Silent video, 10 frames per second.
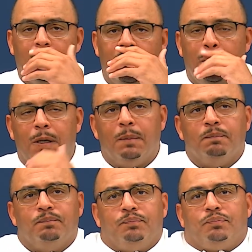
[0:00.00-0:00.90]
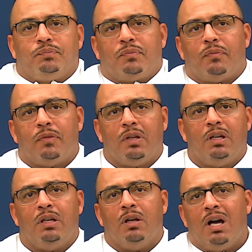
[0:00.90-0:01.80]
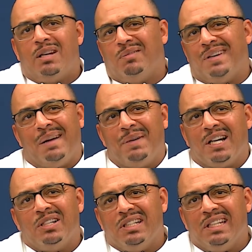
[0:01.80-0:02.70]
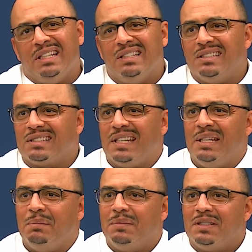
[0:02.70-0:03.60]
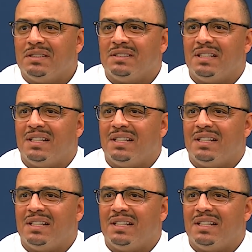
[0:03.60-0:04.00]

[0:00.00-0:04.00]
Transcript: You know, I'm not going to get into scheme because